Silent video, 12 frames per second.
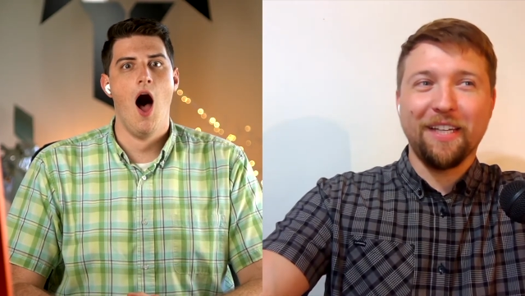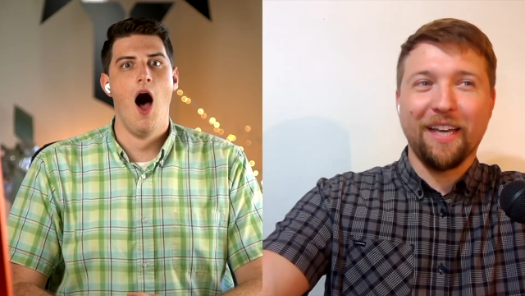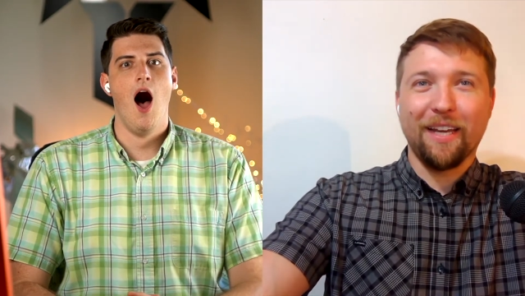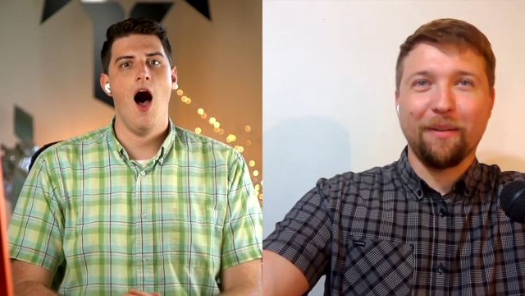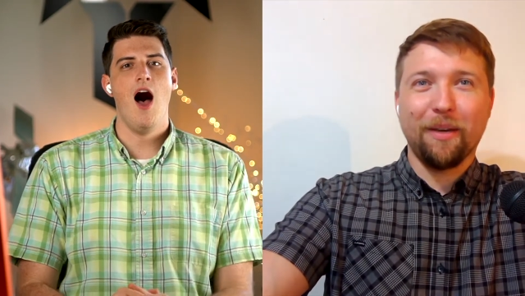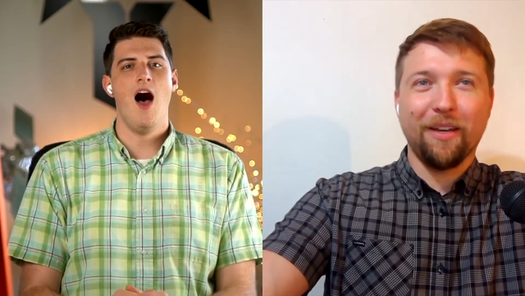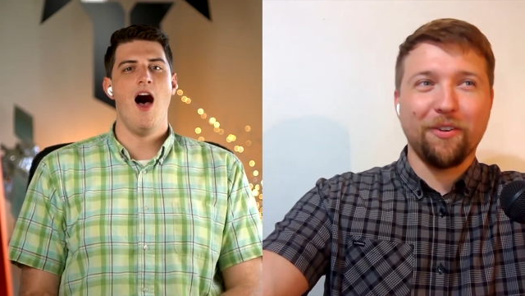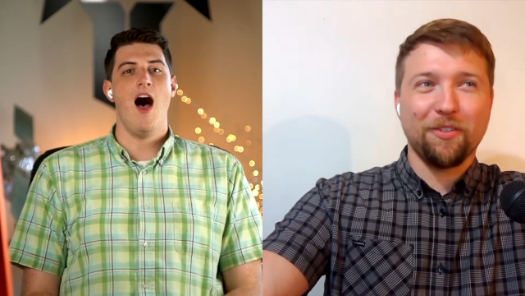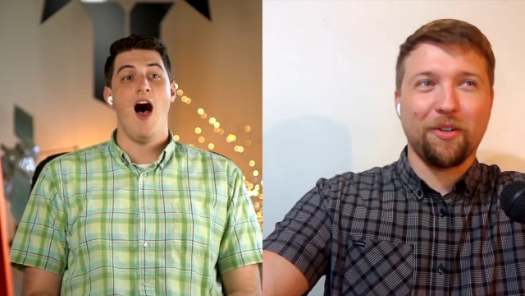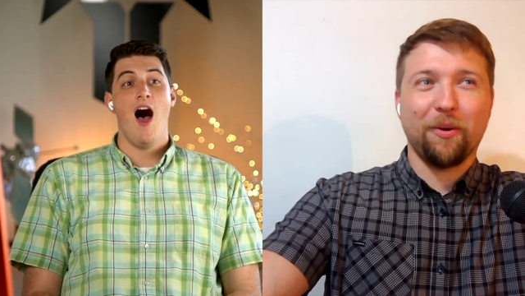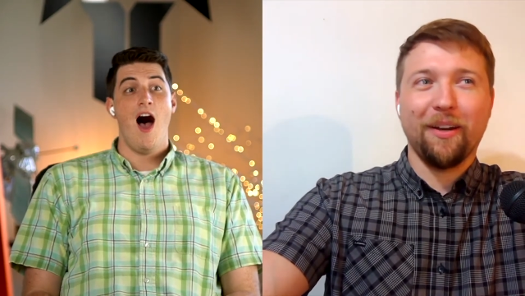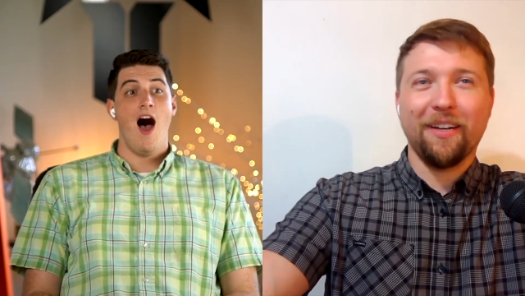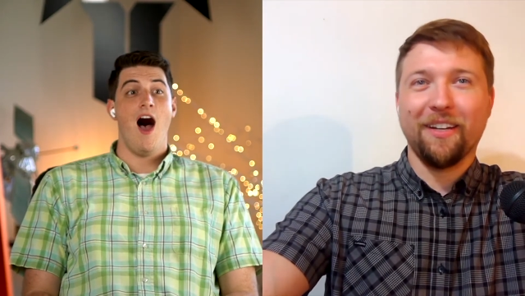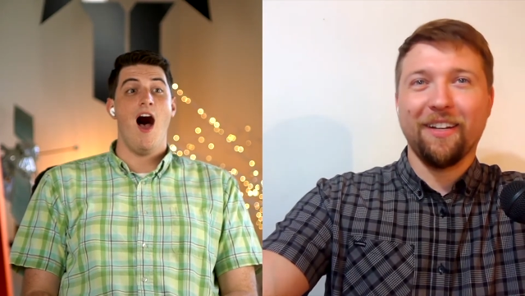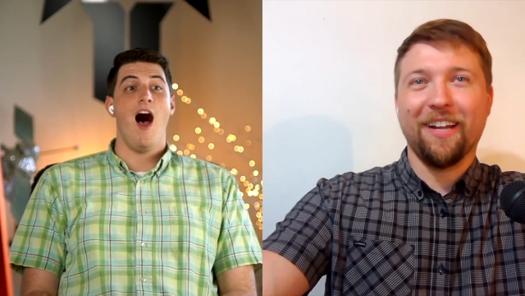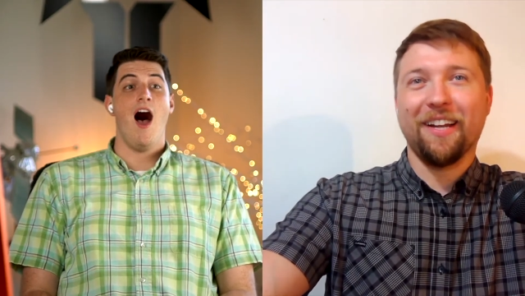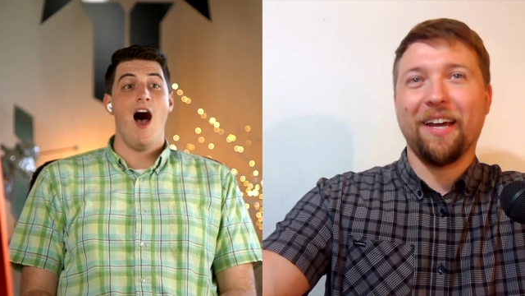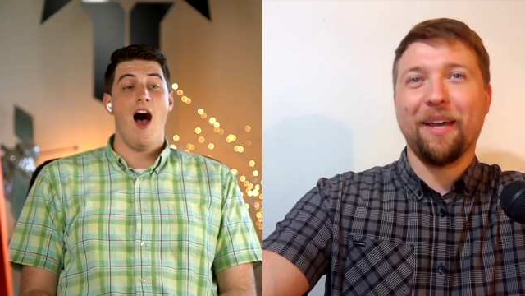Speaker 1: animators credited
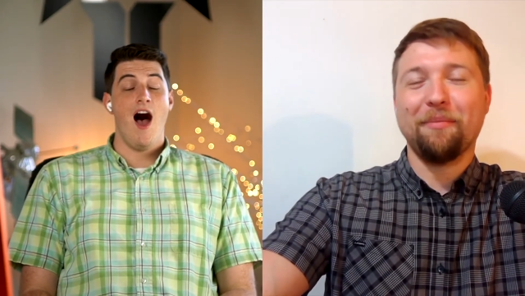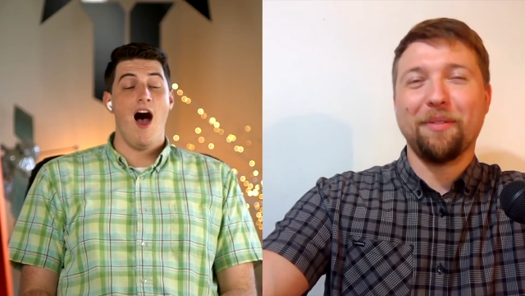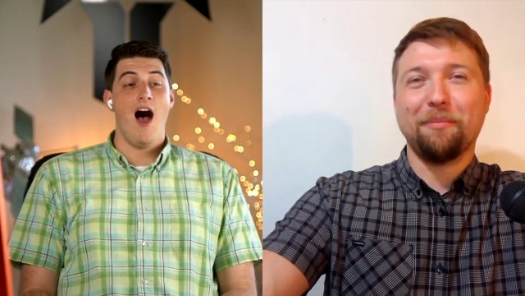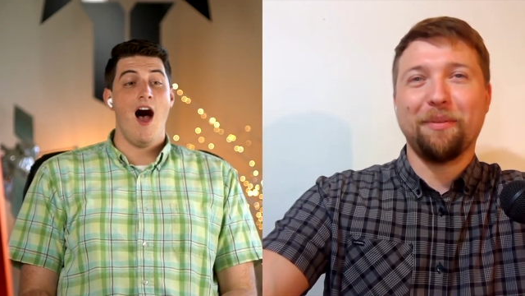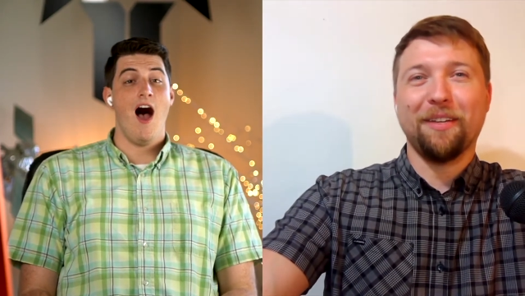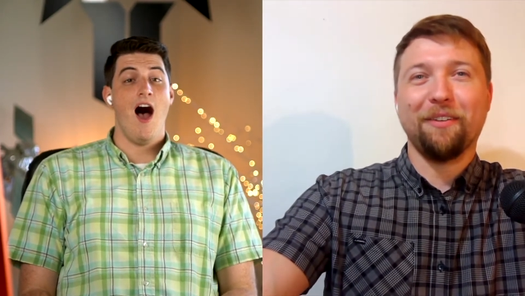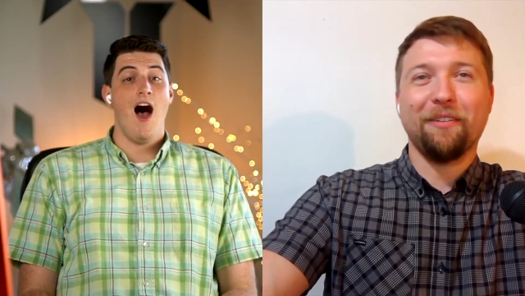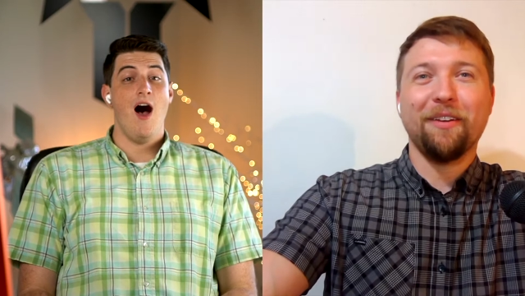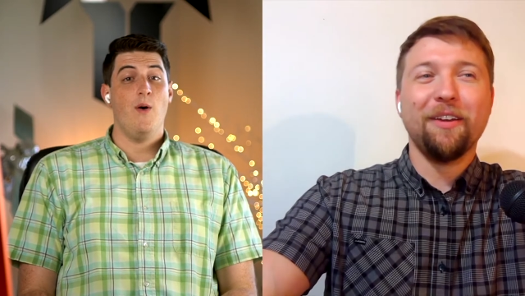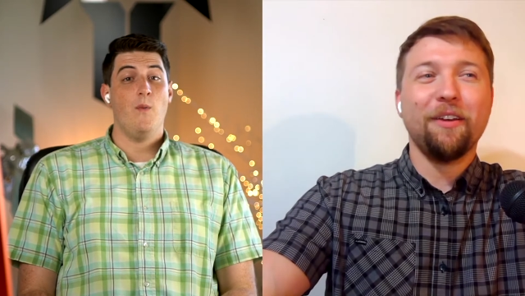on imdb